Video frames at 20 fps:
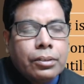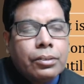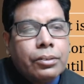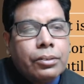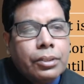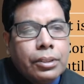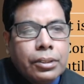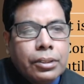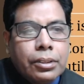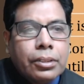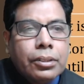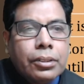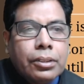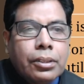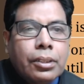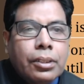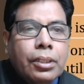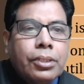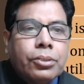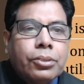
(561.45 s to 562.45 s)
is
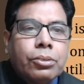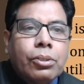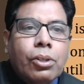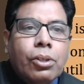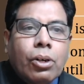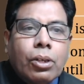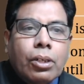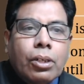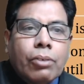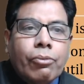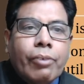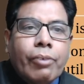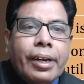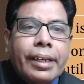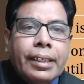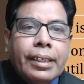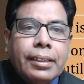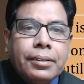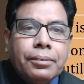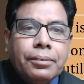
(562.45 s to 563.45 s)
also long, wide,